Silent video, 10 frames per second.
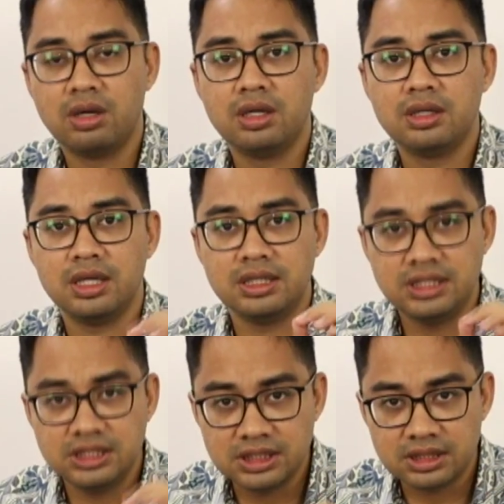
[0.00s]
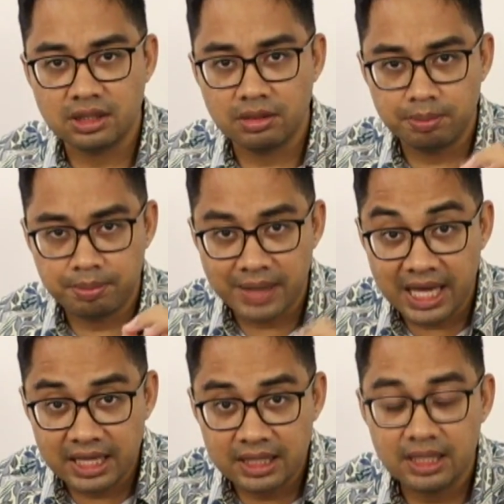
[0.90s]
on digital
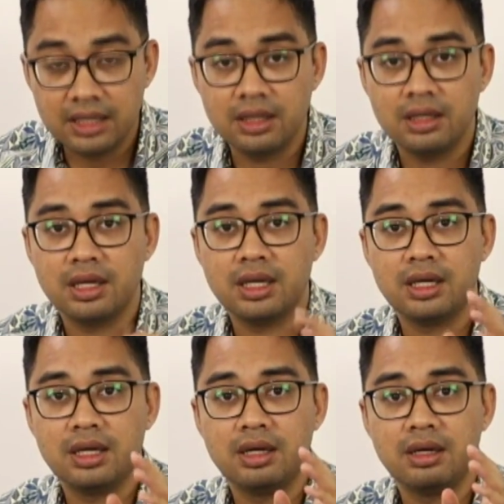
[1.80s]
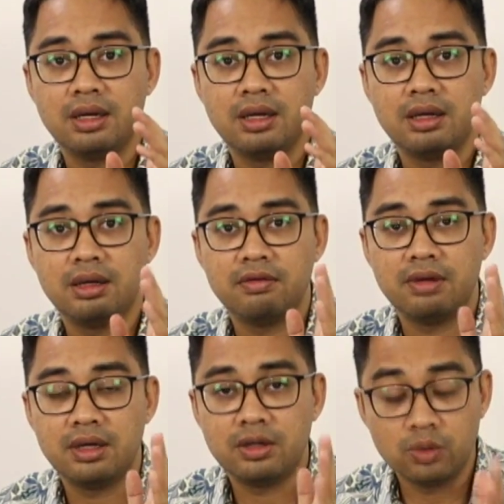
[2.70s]
banking uh,
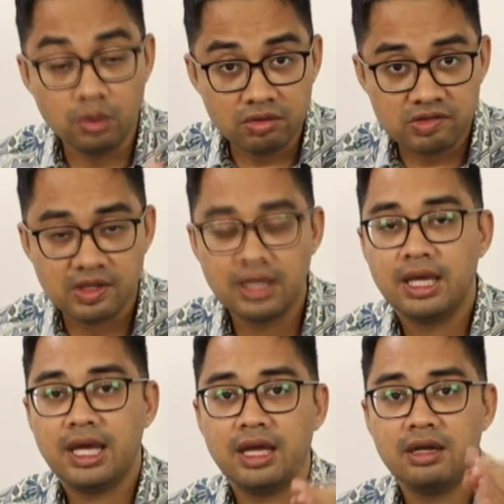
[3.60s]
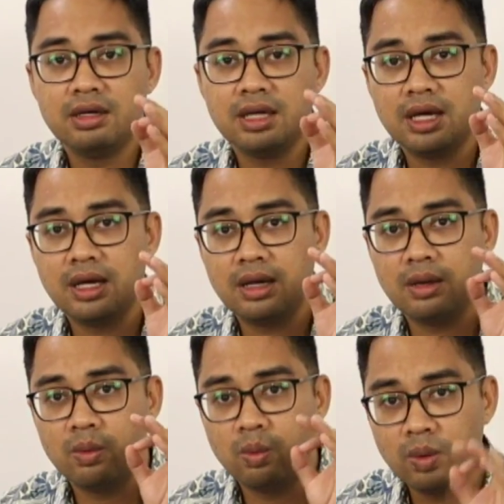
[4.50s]
uh, rules and
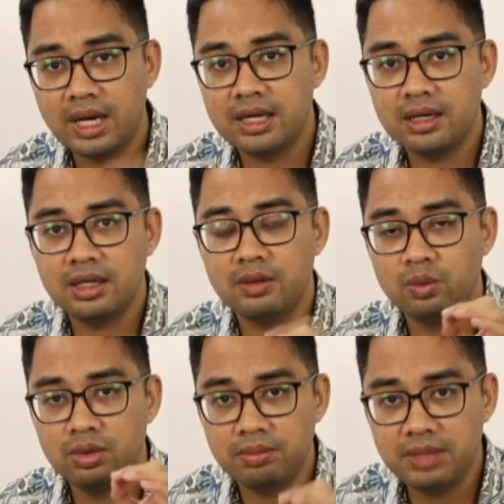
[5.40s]
uh, what it would